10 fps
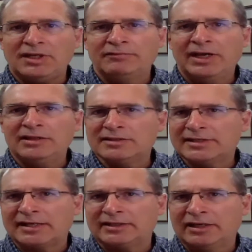Faith is
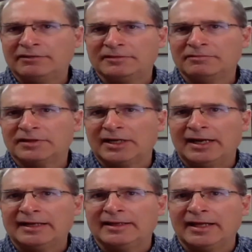that gift of
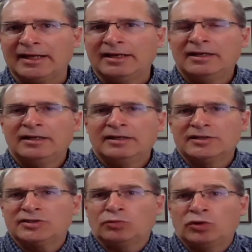God that
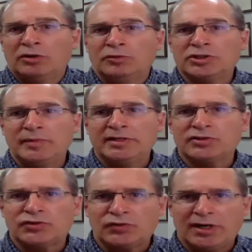is the word which
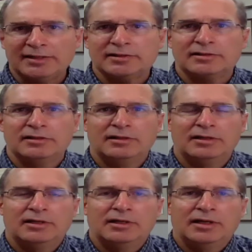means trust.
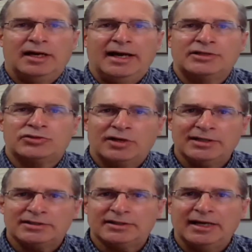I
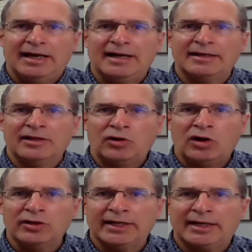trust God and
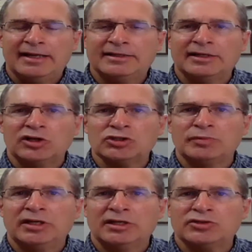all that God tells
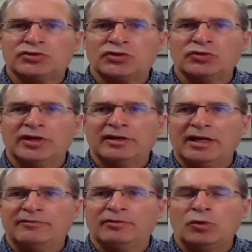me, and it's true. And,
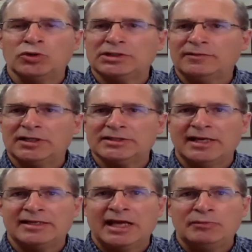and for most of us,
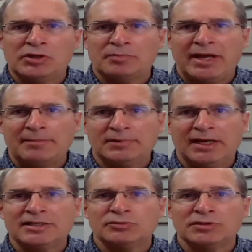that day we were
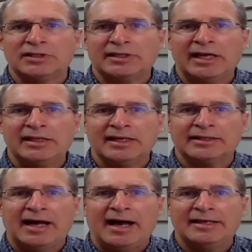baptized was the day
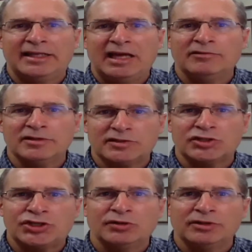that God gave us the
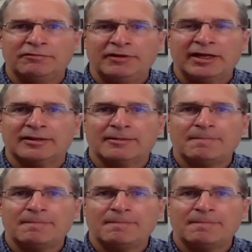shield of faith.